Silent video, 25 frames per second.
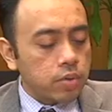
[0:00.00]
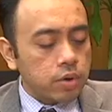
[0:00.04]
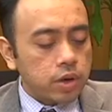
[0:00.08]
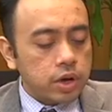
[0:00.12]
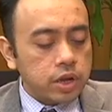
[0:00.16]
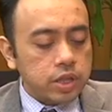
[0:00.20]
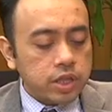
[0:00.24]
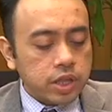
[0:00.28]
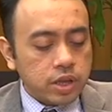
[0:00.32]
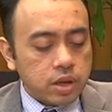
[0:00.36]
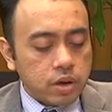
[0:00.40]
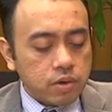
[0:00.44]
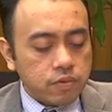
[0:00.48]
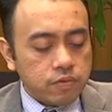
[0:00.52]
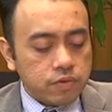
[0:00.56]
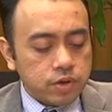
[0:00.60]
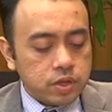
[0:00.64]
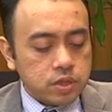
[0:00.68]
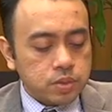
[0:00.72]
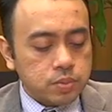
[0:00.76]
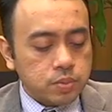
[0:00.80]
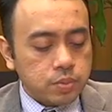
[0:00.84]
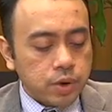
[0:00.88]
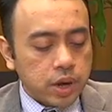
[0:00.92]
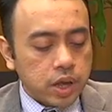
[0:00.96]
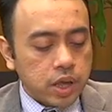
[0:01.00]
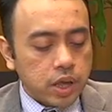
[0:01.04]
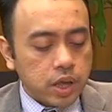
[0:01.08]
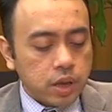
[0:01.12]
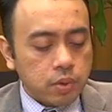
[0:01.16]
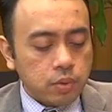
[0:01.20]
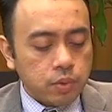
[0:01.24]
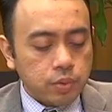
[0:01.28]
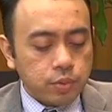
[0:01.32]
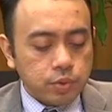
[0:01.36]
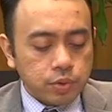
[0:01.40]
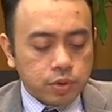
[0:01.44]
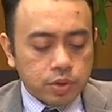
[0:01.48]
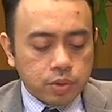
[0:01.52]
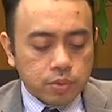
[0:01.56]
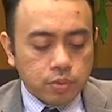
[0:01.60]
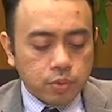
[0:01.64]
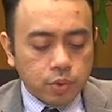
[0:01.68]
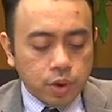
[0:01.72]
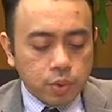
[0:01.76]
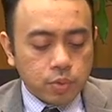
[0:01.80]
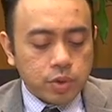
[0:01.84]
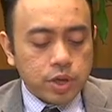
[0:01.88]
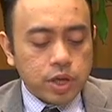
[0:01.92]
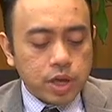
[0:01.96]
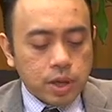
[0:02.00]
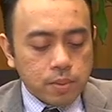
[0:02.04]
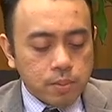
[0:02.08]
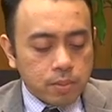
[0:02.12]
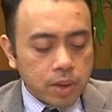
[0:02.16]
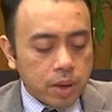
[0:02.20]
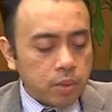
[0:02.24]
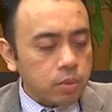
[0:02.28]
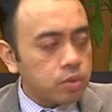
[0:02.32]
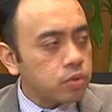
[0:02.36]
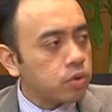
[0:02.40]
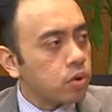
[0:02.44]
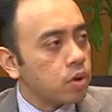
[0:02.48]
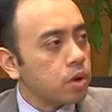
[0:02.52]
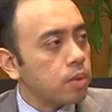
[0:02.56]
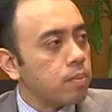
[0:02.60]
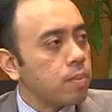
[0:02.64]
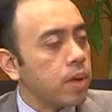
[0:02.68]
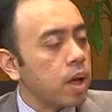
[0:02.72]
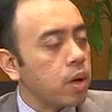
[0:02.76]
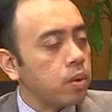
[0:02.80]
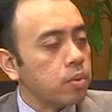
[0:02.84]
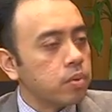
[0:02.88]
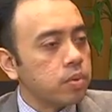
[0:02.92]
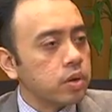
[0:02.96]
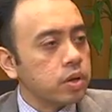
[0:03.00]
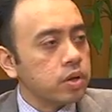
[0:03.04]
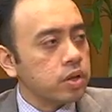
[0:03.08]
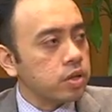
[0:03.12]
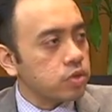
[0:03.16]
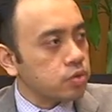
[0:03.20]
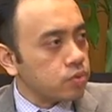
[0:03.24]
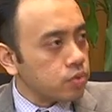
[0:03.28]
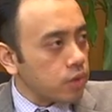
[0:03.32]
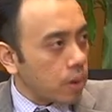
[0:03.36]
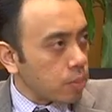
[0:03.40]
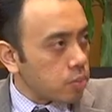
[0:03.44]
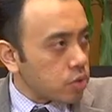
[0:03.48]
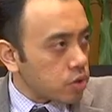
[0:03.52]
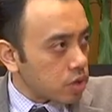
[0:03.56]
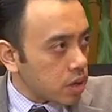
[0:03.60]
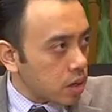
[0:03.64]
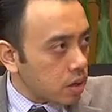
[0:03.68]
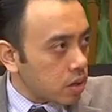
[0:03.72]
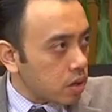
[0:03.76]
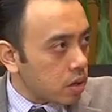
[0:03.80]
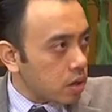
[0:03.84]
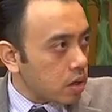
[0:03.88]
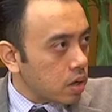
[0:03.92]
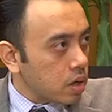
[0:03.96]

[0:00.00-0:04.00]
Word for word: we're going to take our first break, and when we come back, we talk about disruption